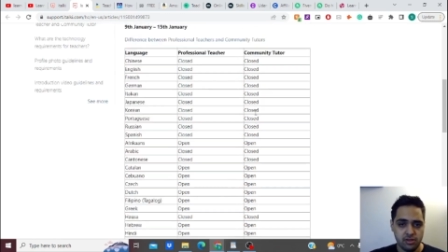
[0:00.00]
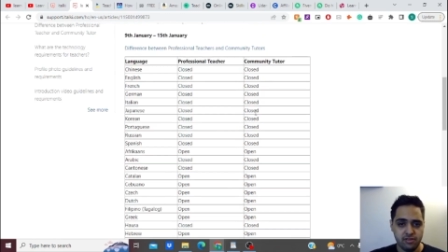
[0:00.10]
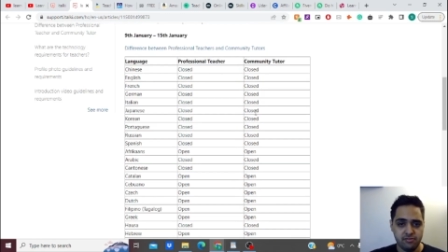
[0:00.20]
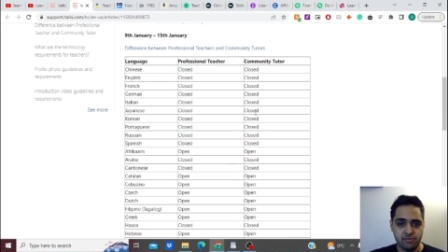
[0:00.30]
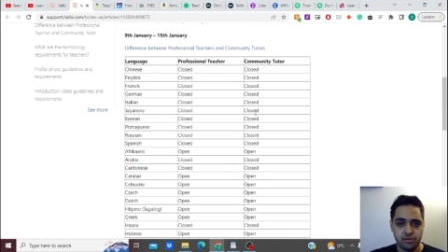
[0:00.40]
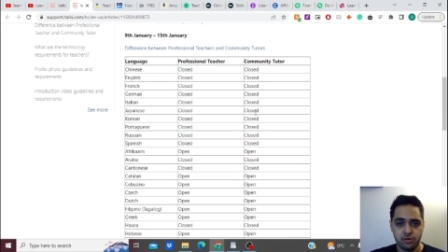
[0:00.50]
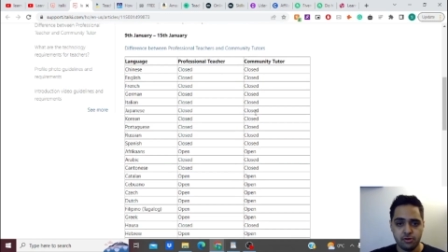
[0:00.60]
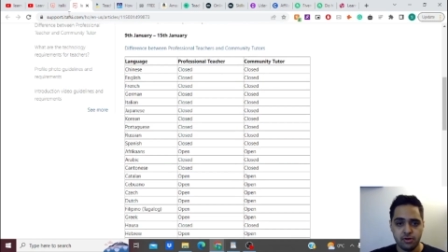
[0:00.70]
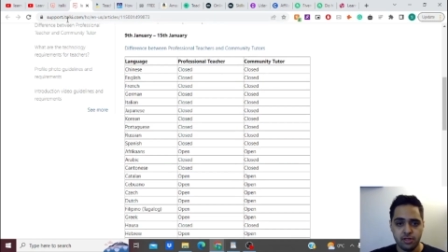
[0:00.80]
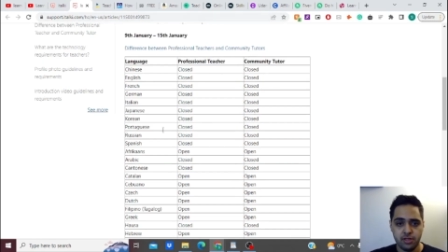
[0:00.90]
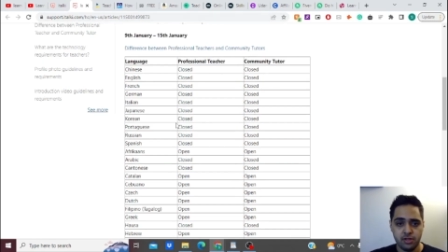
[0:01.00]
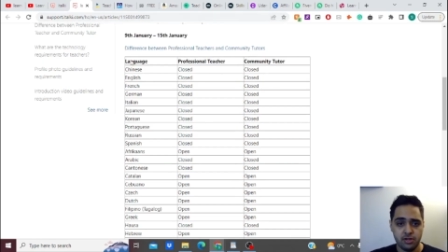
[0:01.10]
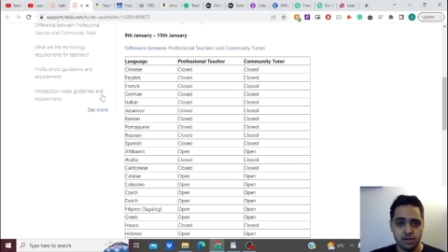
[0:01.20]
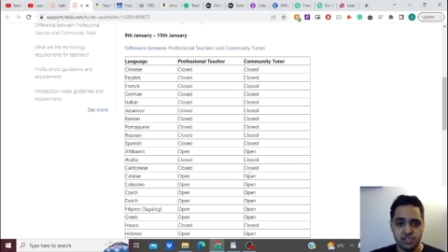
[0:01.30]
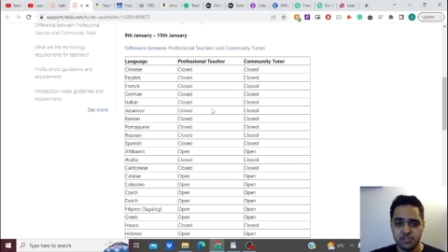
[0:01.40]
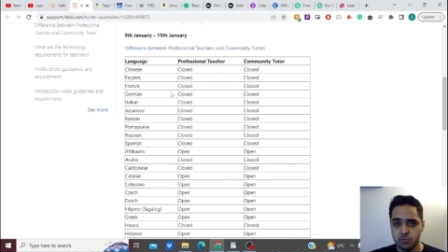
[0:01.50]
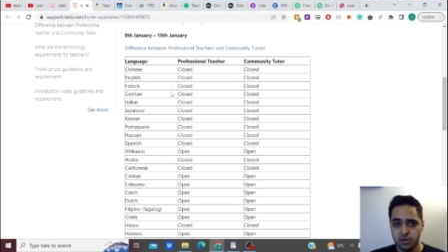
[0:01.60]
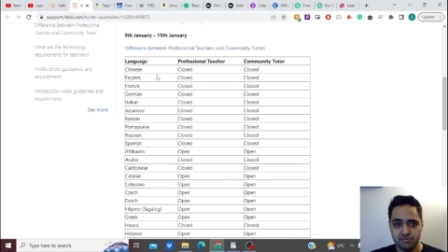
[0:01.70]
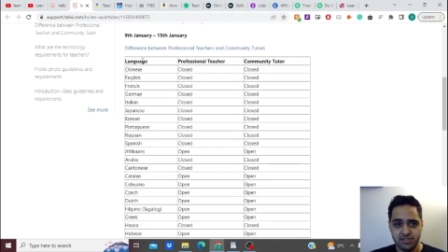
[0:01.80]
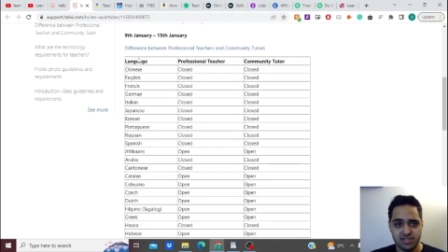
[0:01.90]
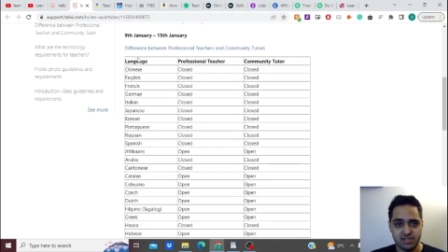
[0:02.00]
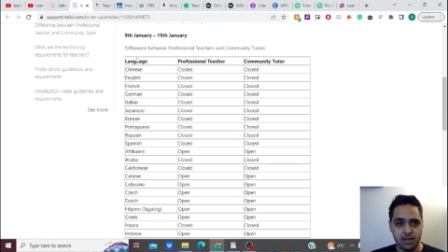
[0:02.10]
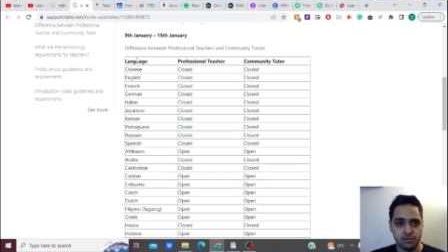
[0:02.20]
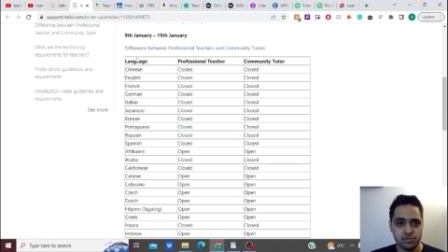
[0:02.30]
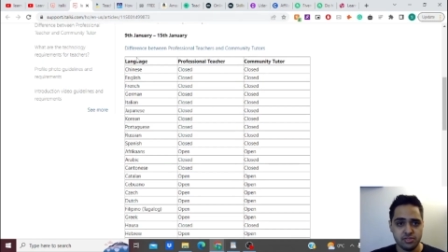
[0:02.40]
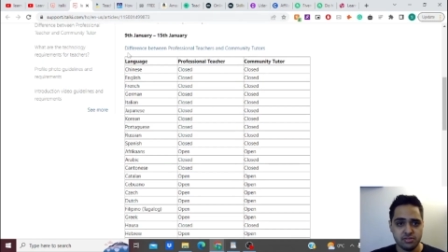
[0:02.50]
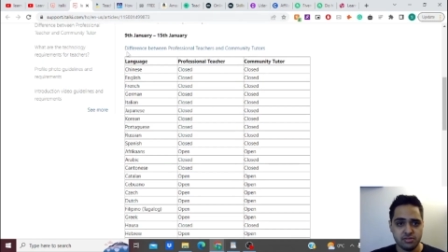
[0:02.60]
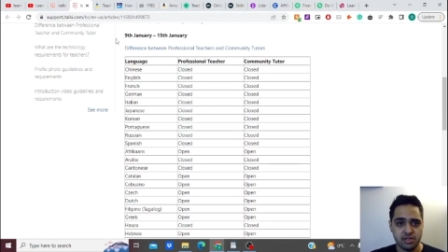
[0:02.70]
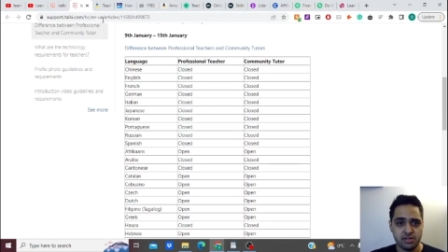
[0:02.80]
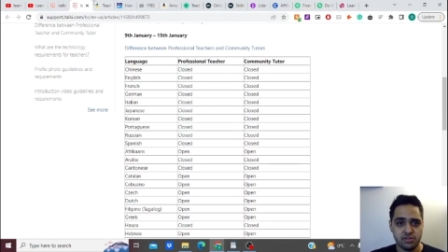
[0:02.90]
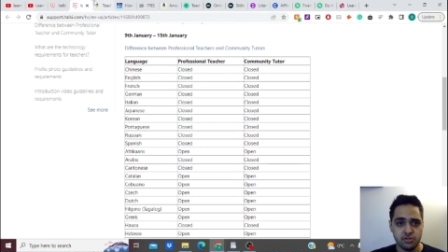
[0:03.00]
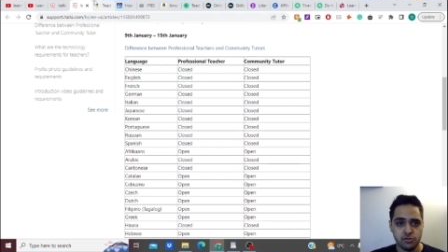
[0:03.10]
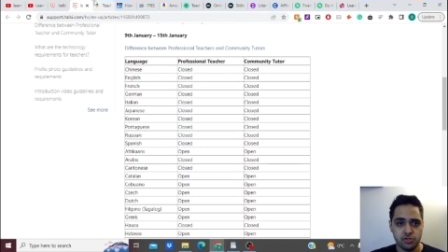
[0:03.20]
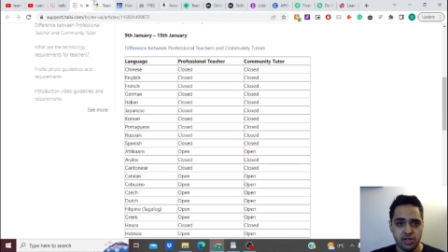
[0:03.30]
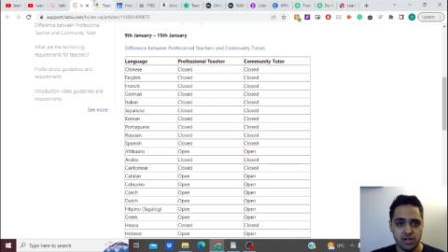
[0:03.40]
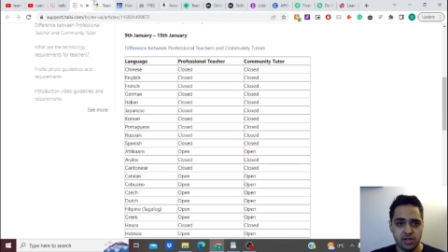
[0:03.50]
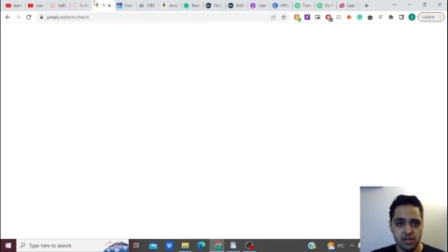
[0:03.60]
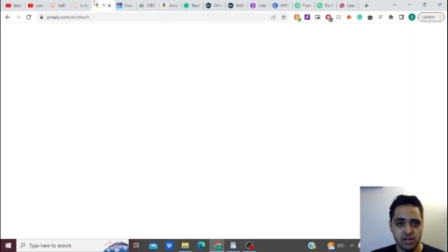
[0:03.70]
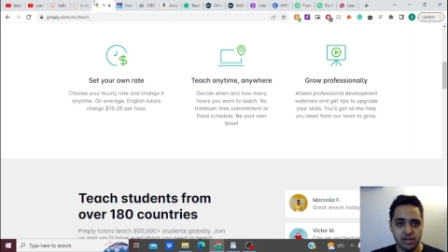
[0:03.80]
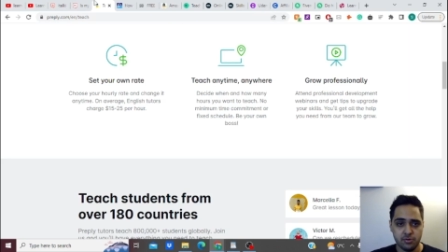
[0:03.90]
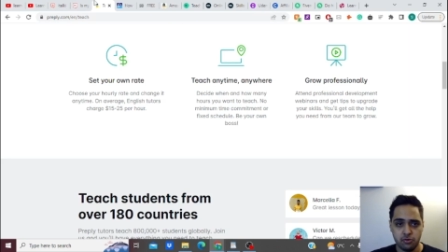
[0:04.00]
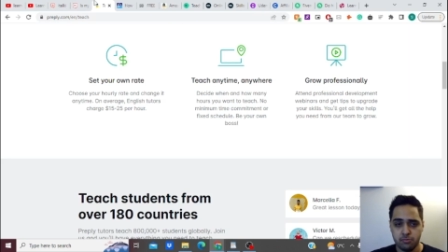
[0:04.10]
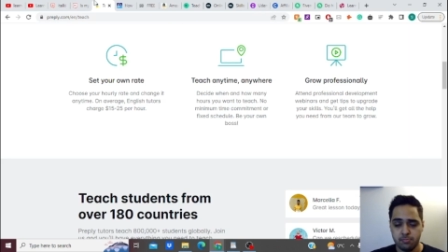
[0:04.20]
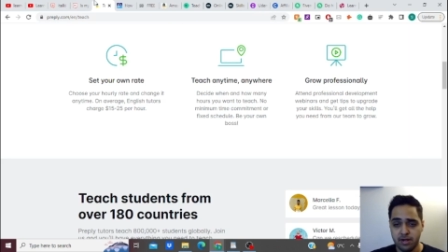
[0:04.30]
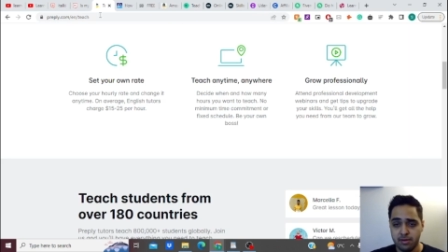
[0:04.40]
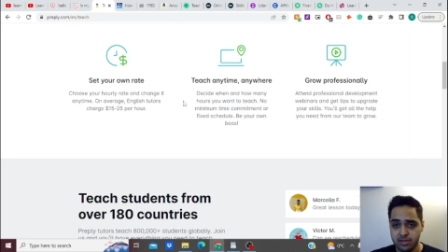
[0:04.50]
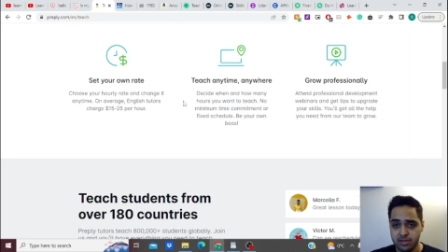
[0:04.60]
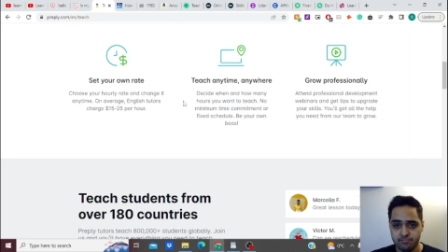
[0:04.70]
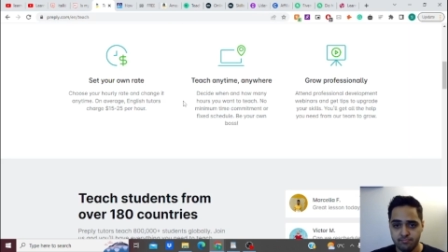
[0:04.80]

If you're teaching one of these languages, then you should head over to Preply.